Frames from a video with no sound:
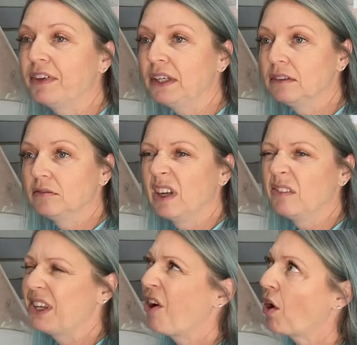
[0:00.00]
it.
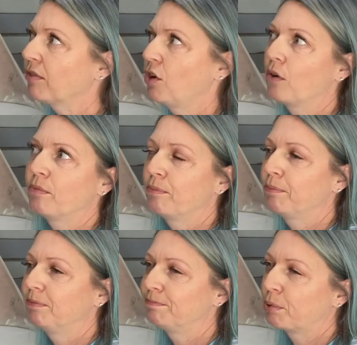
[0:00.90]
you kind of not
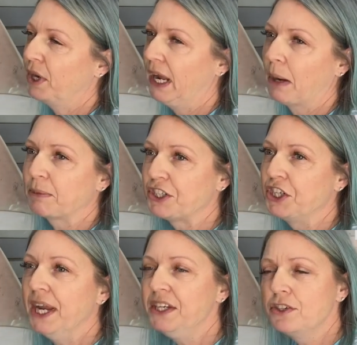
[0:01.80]
bringing up a
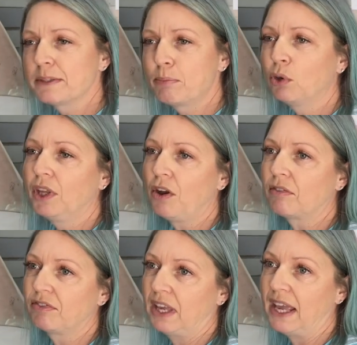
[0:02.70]
sheen. You're just pulling
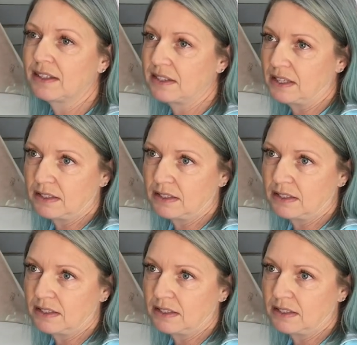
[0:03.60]
off the excess